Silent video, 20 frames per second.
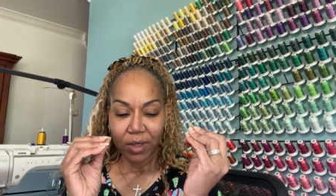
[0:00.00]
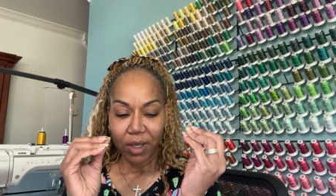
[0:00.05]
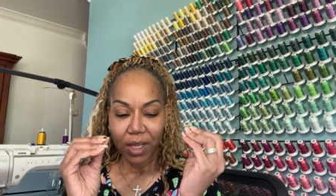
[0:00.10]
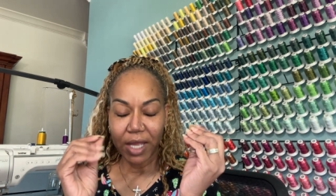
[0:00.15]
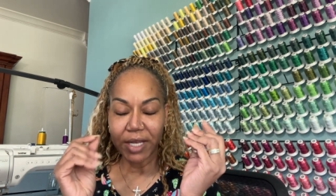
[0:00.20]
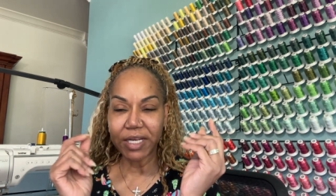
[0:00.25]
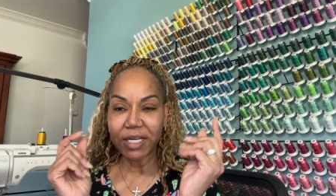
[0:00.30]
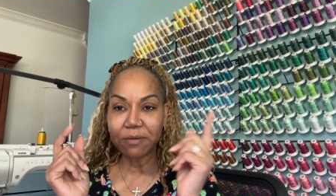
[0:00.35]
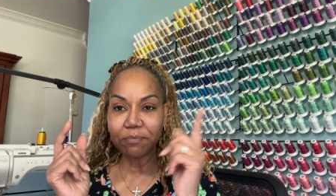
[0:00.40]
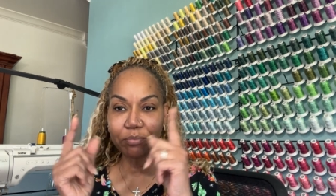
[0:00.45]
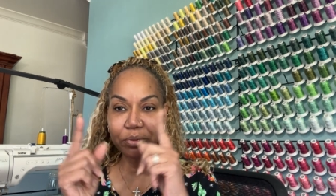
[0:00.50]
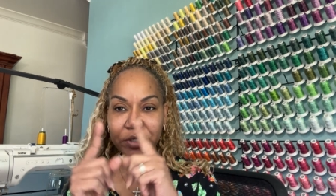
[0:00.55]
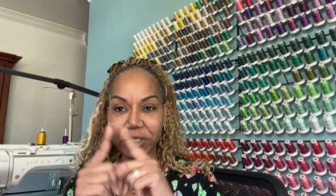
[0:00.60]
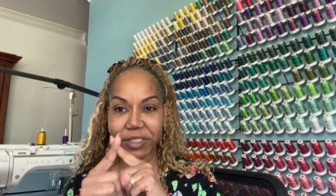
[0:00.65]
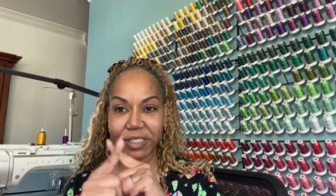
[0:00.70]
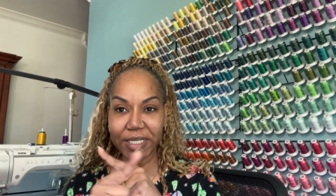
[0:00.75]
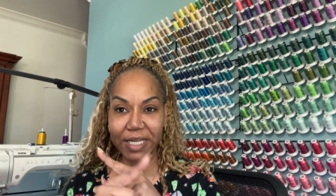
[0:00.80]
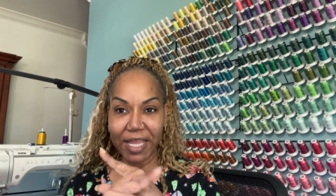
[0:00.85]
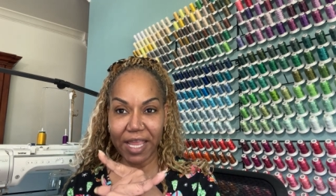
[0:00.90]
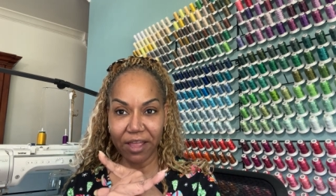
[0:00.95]
didn't put it
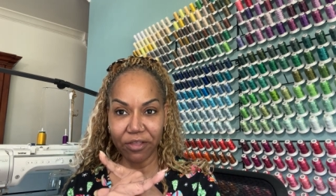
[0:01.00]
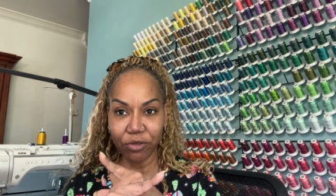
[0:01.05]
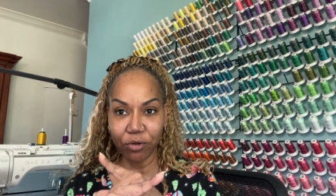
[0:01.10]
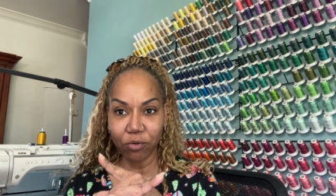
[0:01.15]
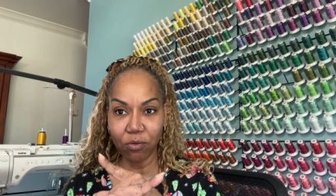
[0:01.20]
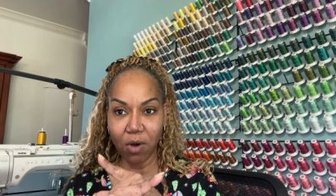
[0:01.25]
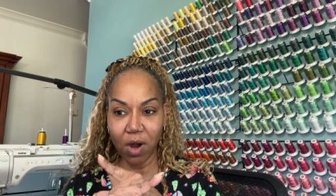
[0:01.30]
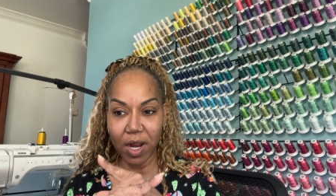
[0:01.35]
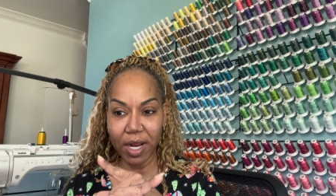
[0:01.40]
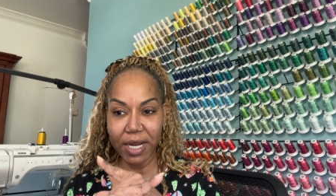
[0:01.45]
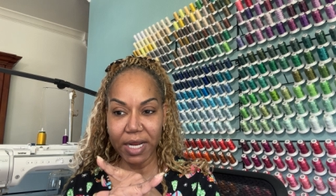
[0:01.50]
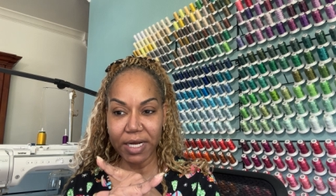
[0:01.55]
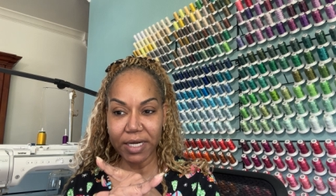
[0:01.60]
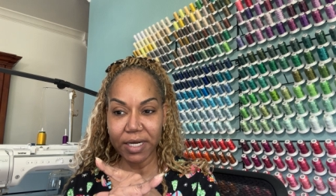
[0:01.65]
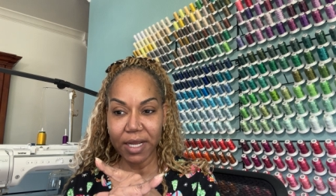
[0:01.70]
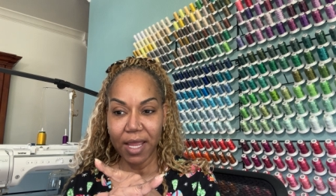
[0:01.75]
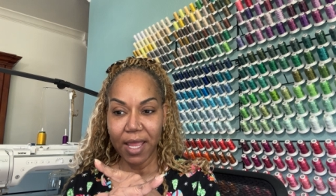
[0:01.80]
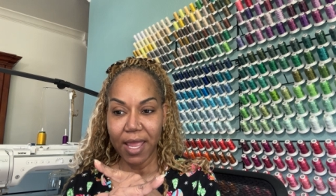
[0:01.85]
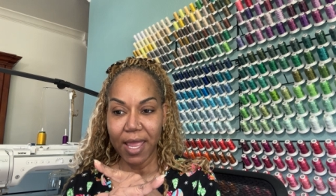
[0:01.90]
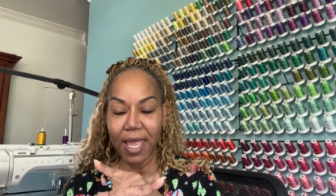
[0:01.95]
together right.
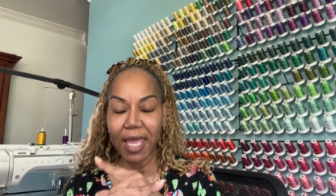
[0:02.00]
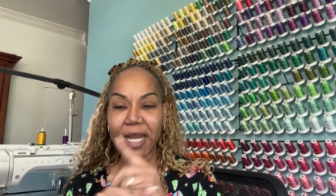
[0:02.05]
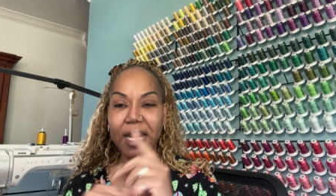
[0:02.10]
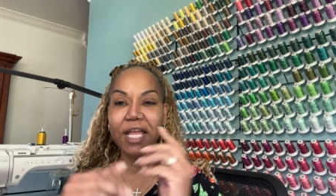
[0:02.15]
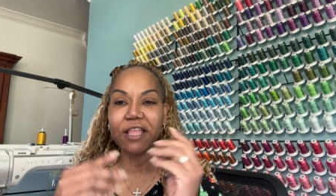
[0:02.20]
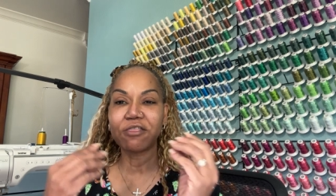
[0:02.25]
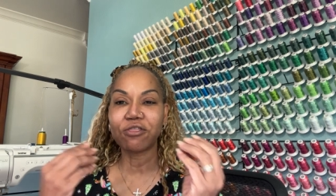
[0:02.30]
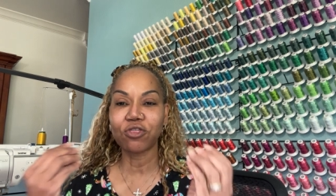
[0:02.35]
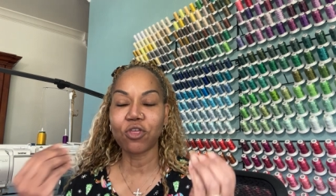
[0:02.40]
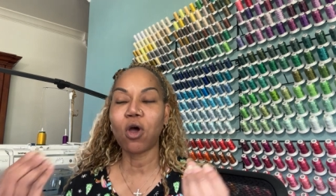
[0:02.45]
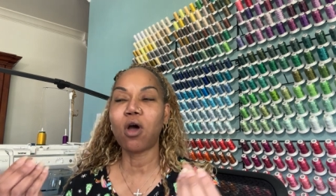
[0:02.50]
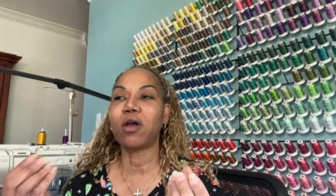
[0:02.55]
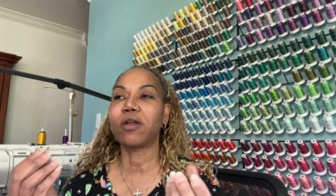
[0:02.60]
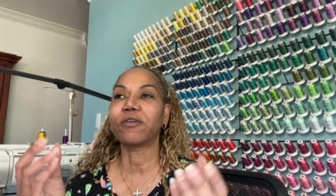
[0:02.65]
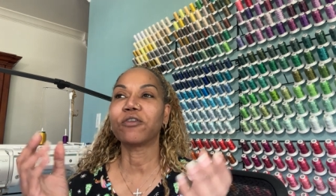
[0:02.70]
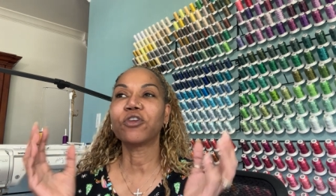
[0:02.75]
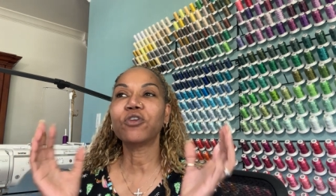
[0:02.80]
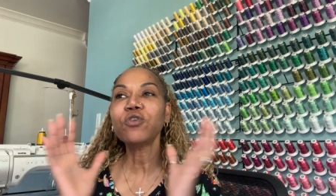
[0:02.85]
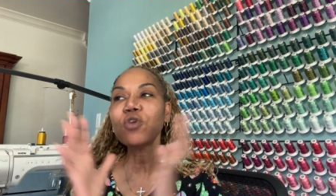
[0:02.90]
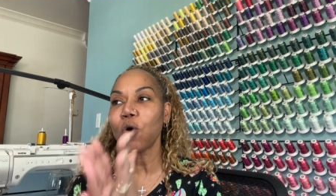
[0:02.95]
And I thought,
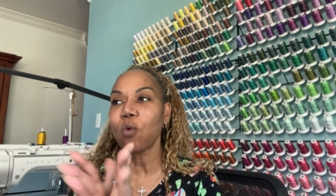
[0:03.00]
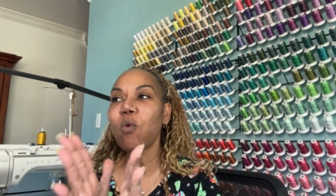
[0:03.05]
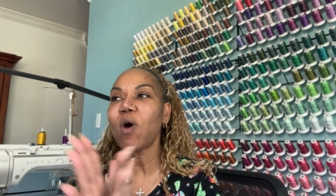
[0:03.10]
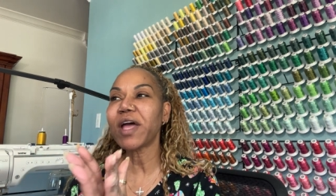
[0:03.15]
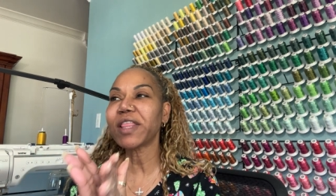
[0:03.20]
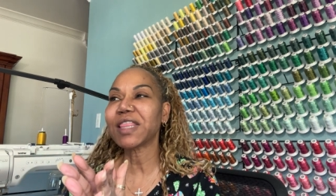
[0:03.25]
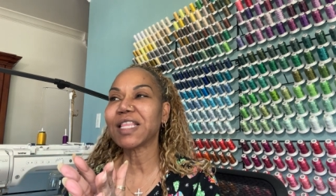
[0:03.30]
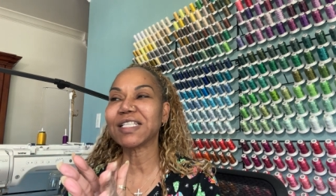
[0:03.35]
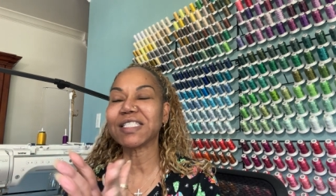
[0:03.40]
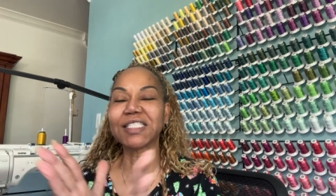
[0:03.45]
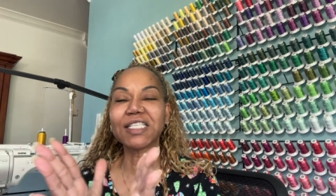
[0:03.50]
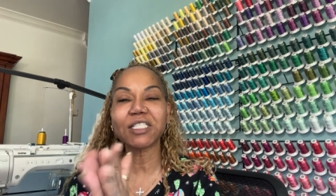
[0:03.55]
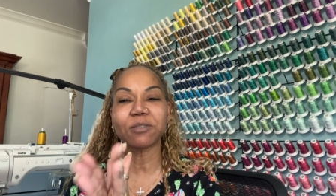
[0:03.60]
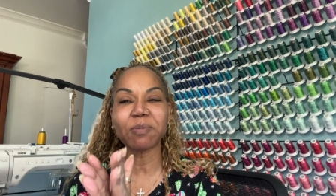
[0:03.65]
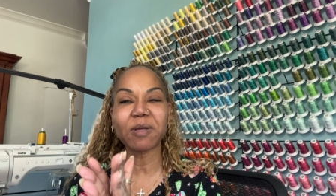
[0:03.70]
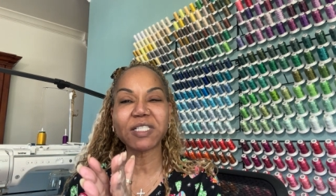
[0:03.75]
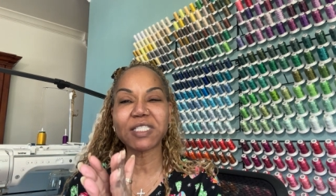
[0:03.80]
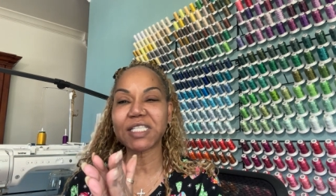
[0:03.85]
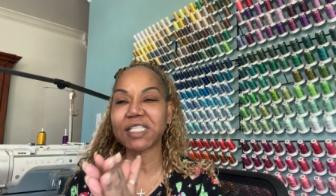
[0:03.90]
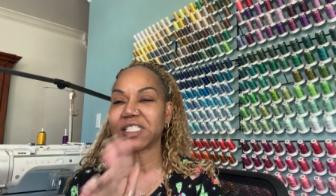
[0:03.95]
you know what? The 6
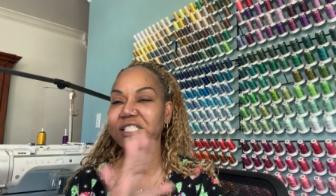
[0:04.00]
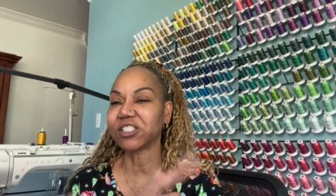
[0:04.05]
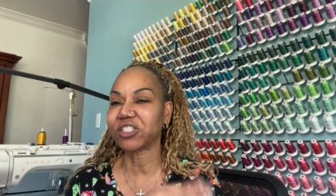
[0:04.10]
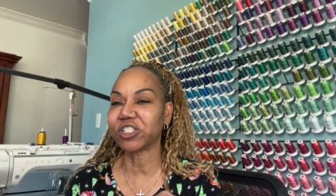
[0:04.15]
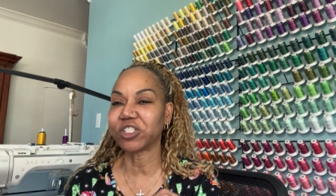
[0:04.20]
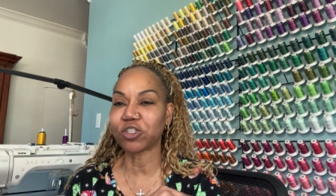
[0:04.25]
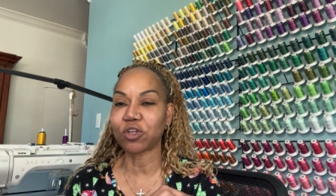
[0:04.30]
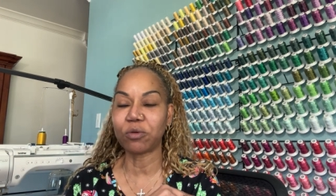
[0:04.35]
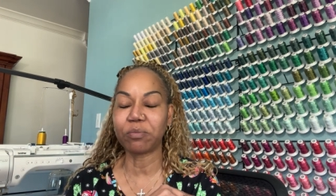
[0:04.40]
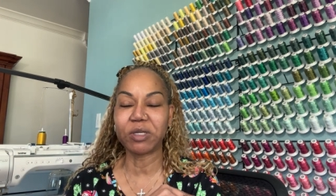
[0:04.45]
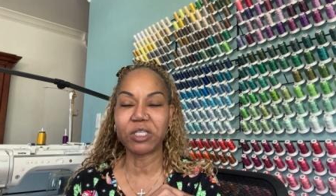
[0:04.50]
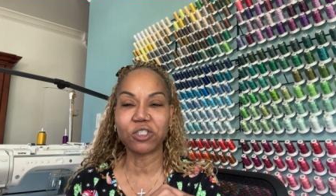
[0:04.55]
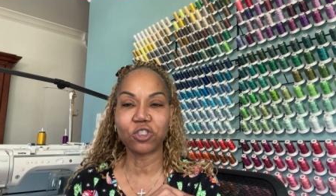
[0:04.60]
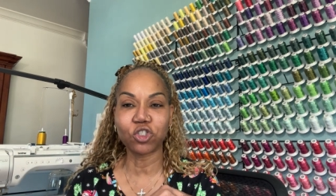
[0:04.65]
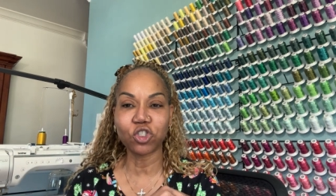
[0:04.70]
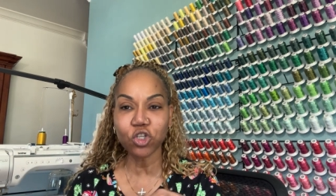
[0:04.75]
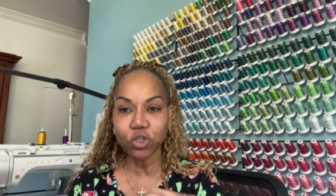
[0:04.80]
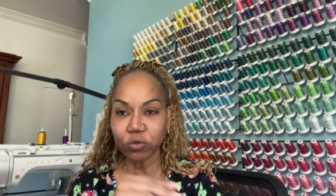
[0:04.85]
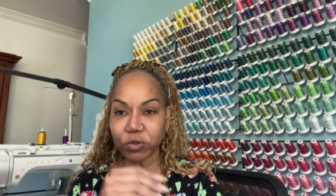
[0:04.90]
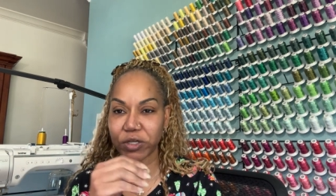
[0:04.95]
by 6 is just going to be
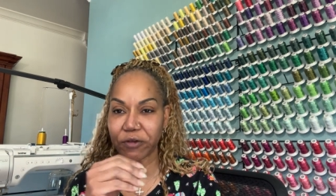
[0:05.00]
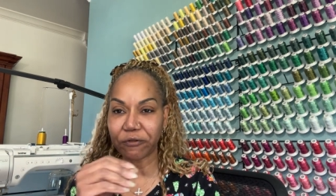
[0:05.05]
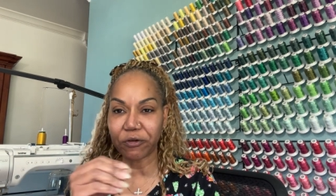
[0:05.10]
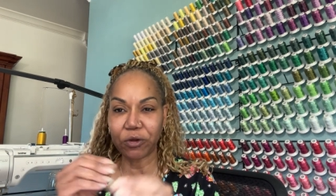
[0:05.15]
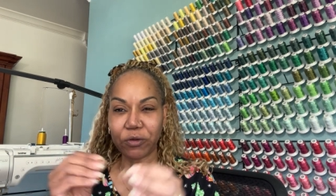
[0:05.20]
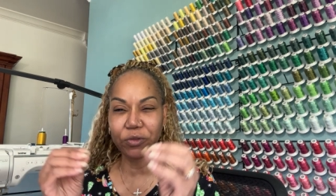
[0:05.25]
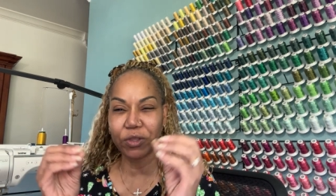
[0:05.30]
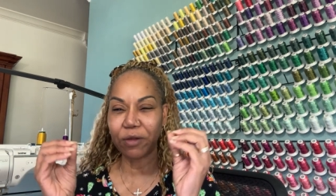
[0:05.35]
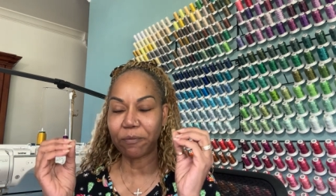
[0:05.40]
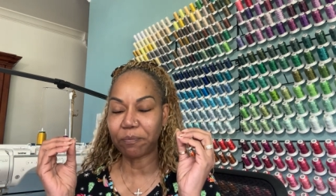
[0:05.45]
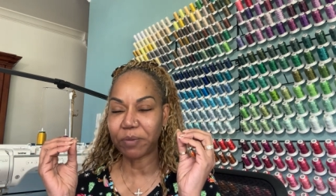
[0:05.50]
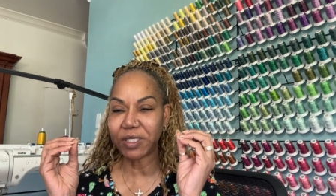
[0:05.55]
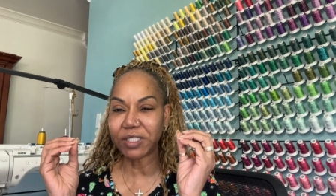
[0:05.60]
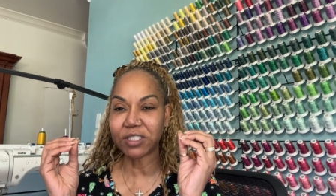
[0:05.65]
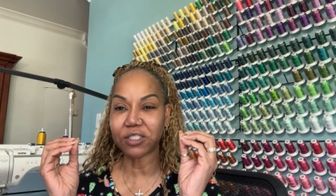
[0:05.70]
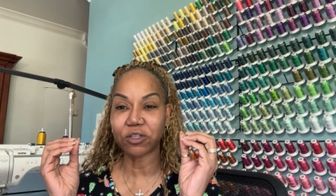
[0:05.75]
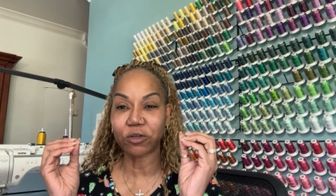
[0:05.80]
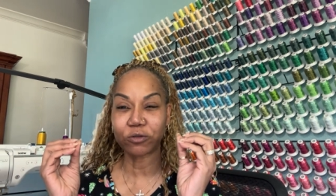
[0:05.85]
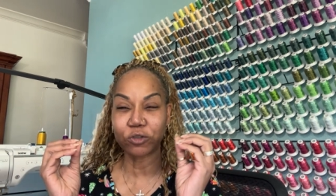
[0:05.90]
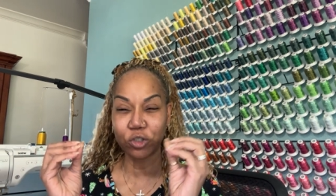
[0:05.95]
too difficult. Their
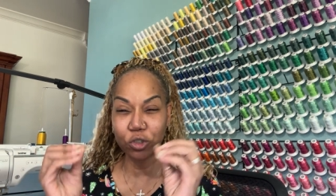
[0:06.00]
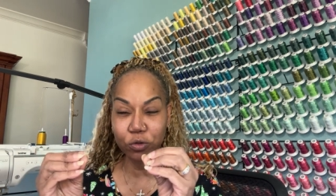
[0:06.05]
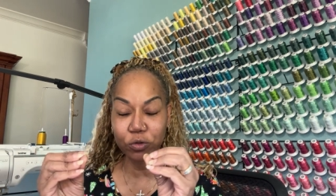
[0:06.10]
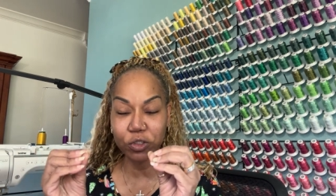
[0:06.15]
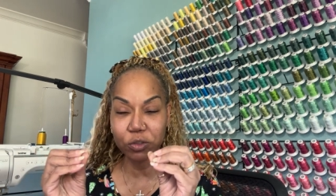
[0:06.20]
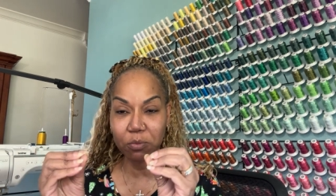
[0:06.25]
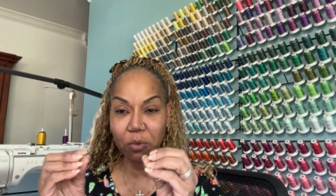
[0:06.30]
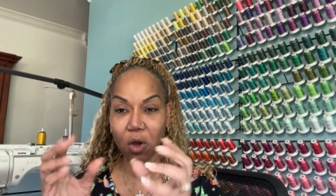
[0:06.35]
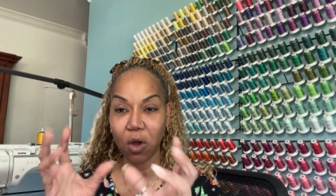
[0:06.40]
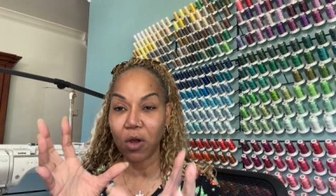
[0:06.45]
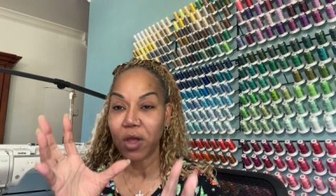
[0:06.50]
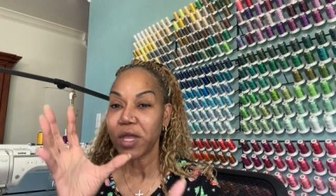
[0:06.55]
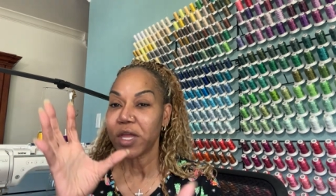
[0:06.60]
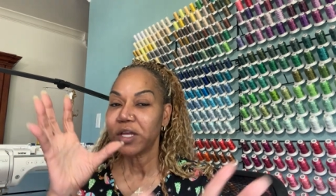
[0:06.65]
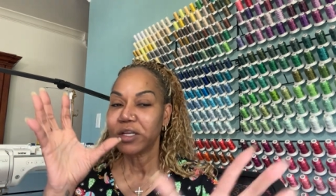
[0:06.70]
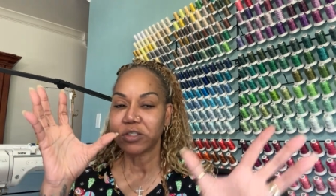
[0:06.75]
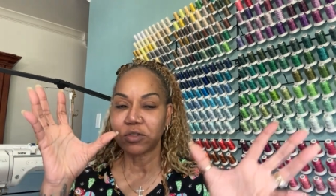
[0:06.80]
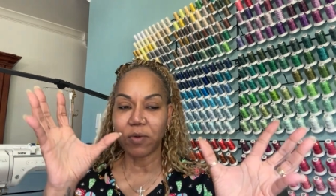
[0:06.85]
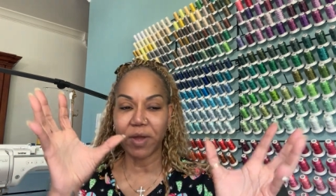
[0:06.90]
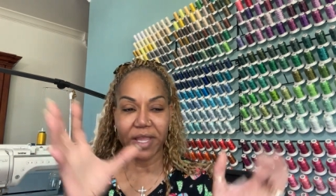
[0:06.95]
pieces are too small. So I